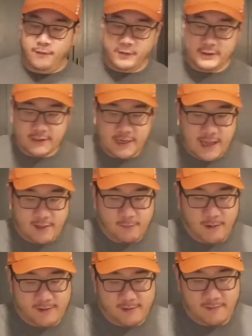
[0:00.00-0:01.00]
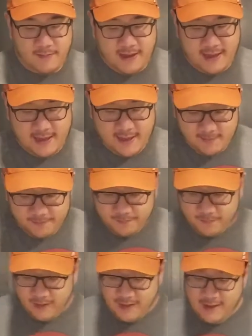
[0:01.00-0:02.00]
for today's recipe,
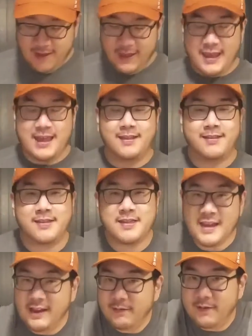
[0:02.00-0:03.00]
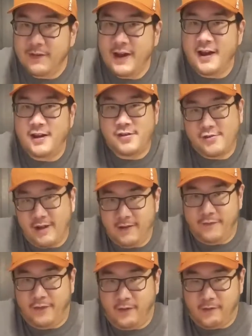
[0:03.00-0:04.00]
it seemed very
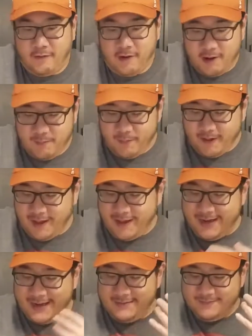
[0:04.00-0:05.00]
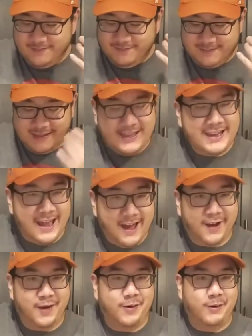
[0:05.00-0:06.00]
straightforward, but you
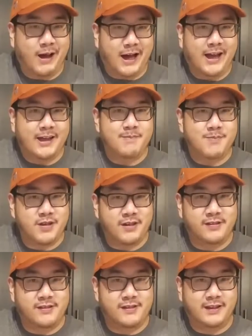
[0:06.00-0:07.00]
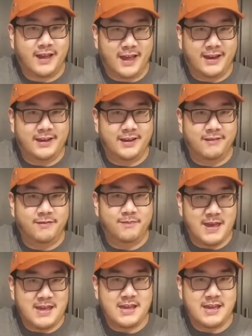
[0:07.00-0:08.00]
know, I'm just kind of
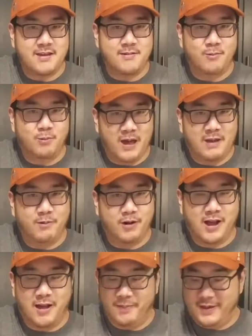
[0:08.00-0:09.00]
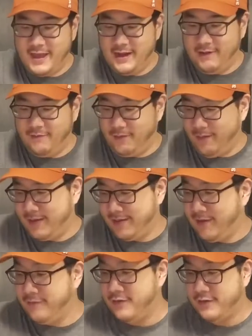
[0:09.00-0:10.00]
making it way more complicated for
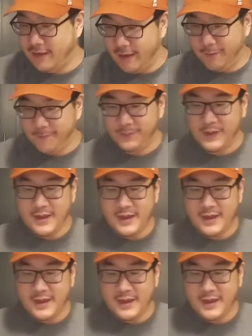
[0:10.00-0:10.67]
myself. So,